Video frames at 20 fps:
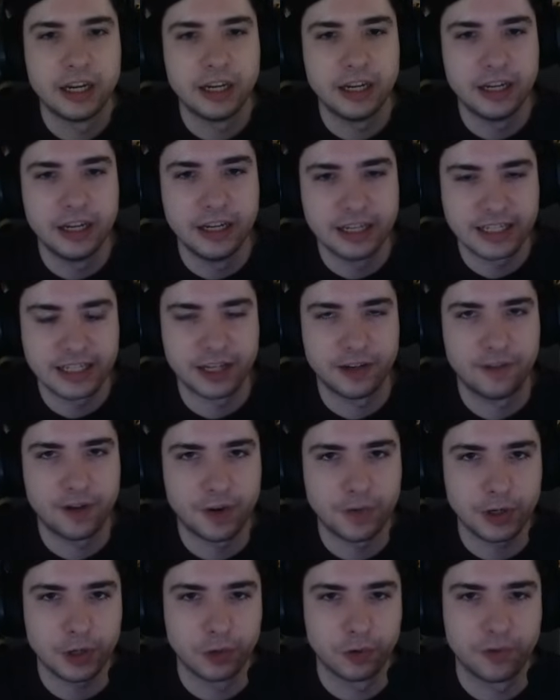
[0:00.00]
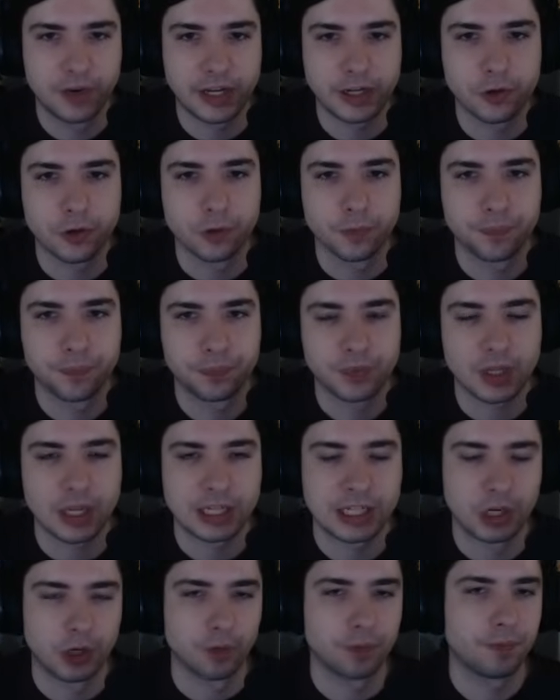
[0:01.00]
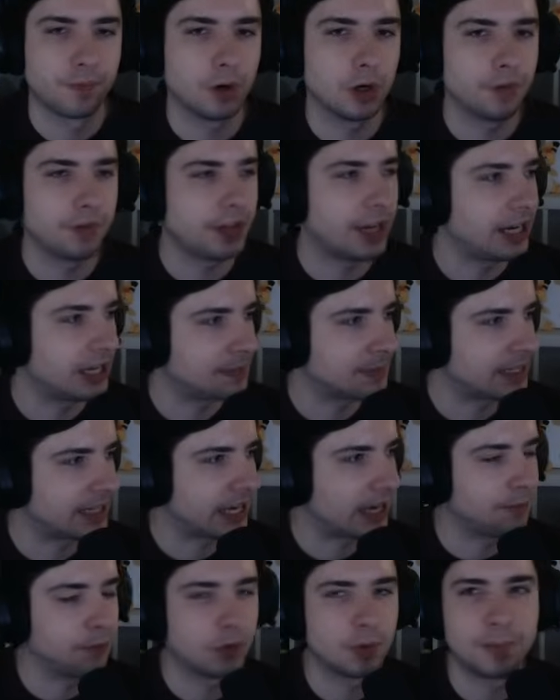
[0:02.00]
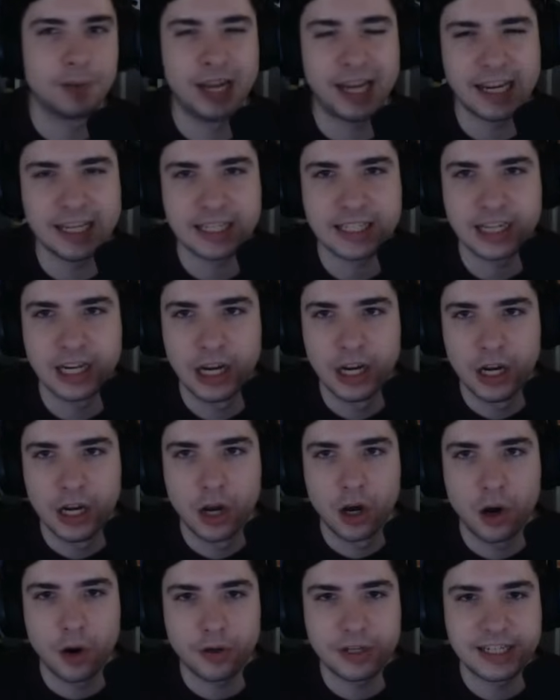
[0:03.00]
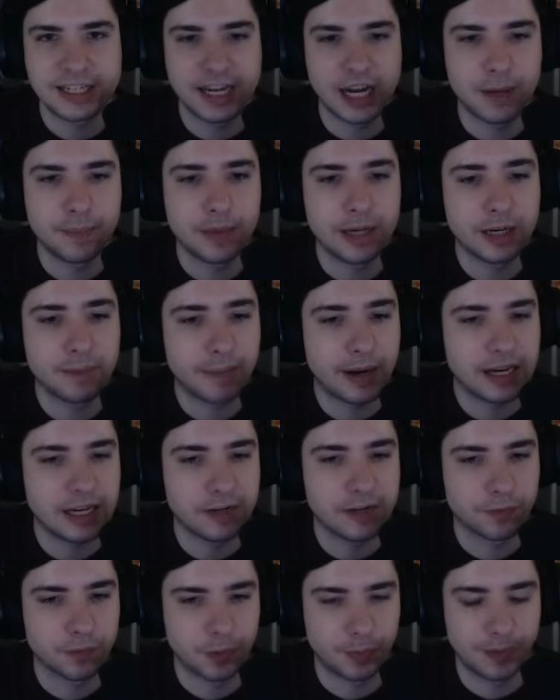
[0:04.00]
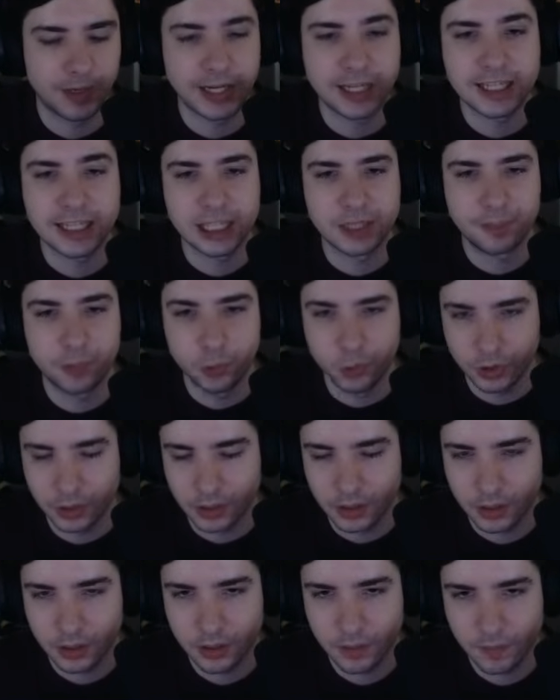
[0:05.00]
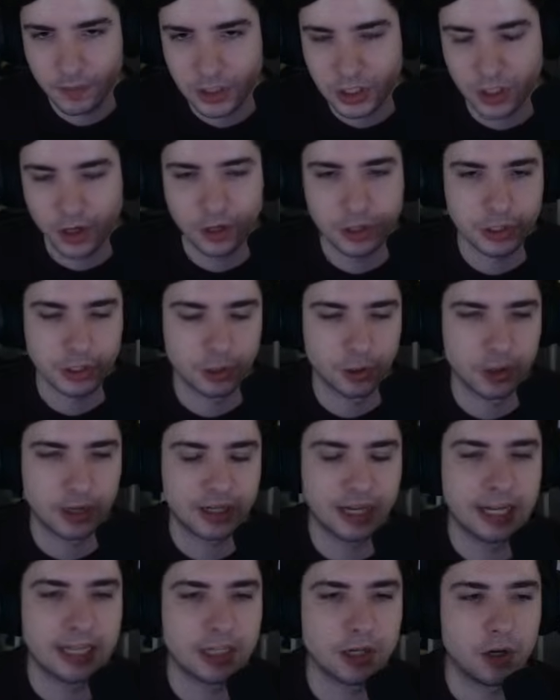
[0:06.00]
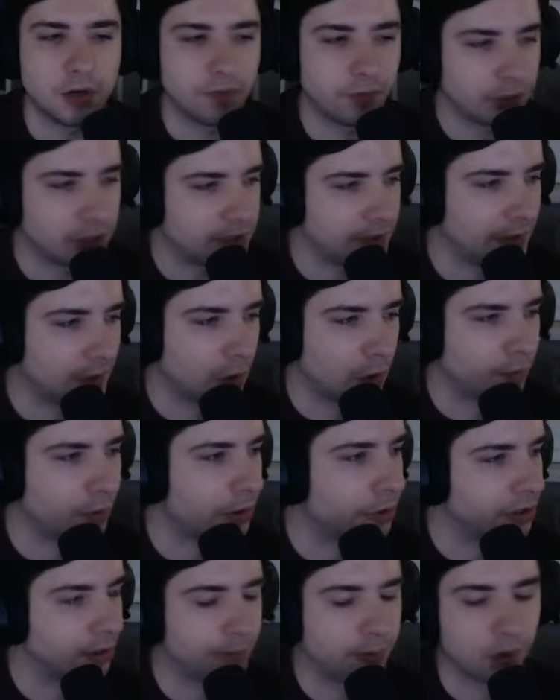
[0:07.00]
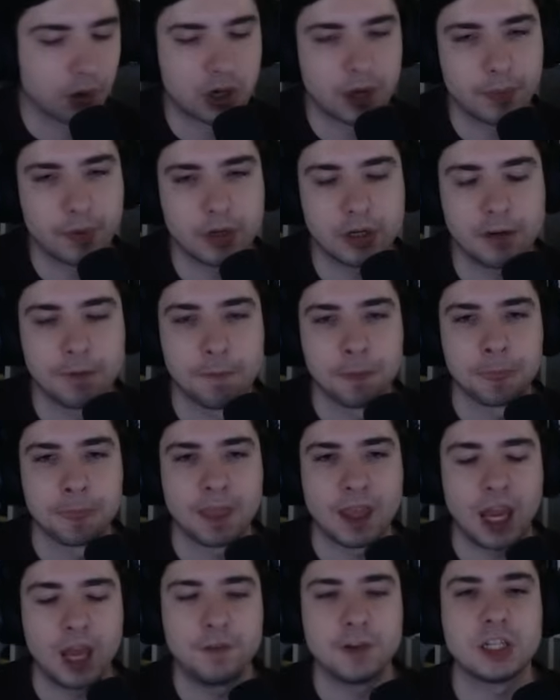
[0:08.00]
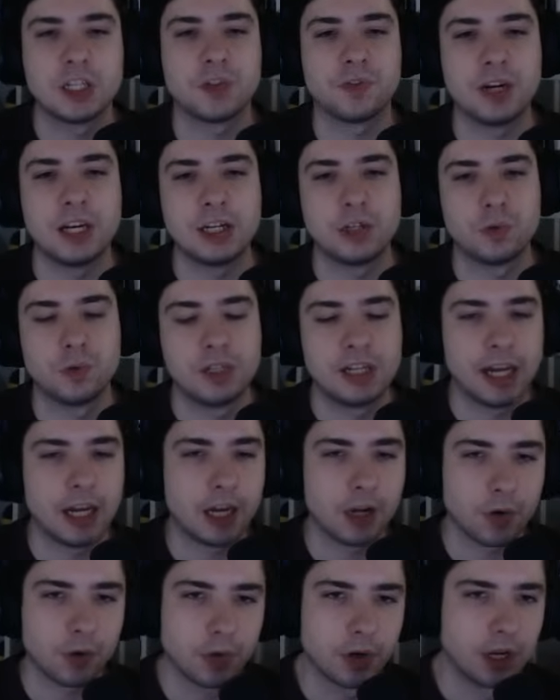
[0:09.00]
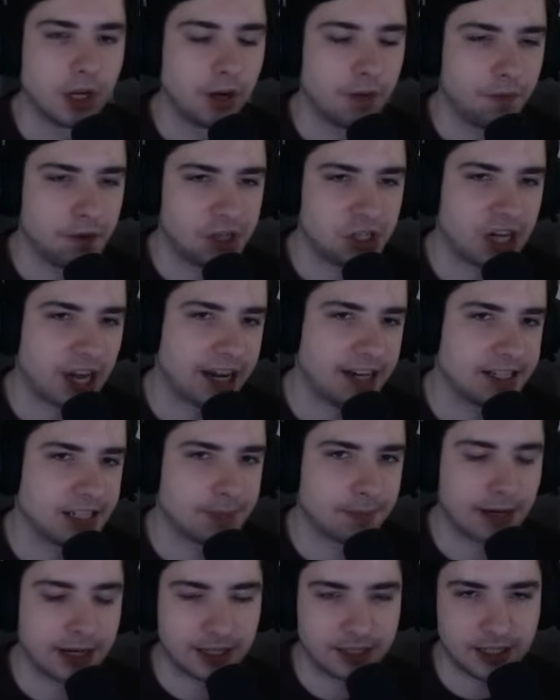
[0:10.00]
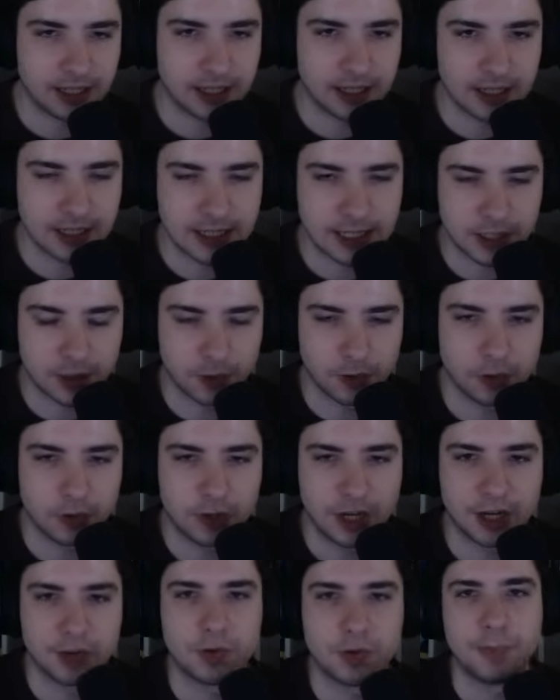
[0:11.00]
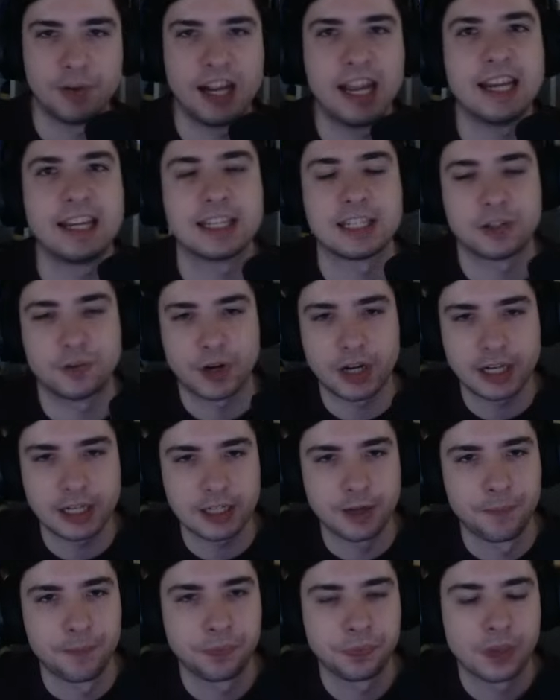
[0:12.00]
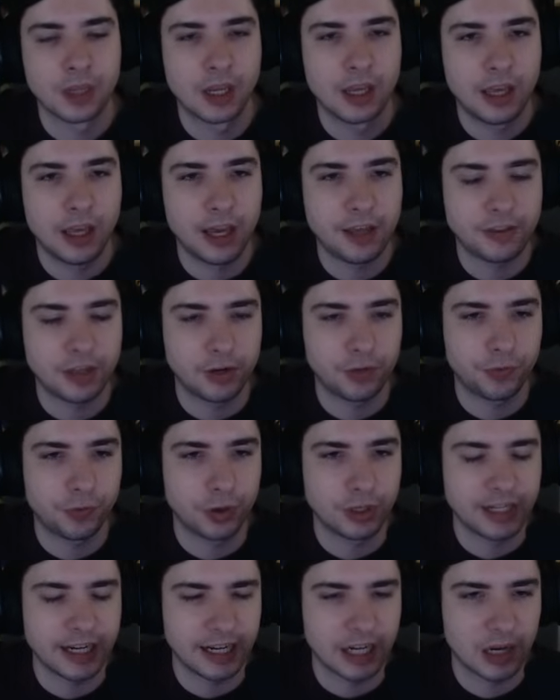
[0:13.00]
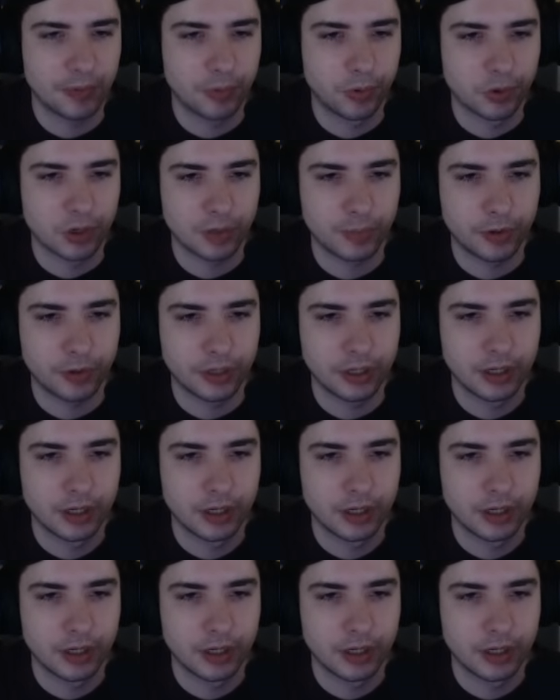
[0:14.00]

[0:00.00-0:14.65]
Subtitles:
is a very good value. So, one of the items that can be replaced. On some, it might even replace Spoon, which I'll also talk later on. Once we go over all the Pokemon, I will try to tell you which item I think is going to get replaced, right? And then for attacker Pokemon,